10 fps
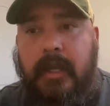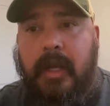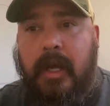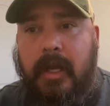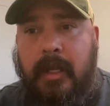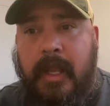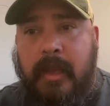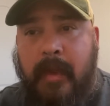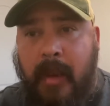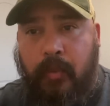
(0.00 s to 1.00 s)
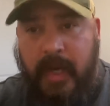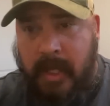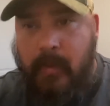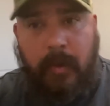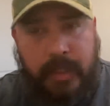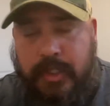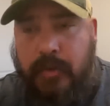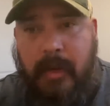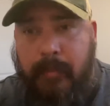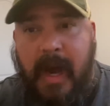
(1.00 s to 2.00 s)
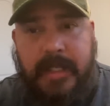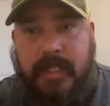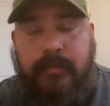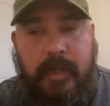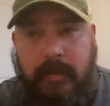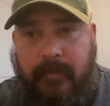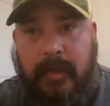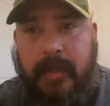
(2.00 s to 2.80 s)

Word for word: Uh, he and when he wants to, he boxes beautifully.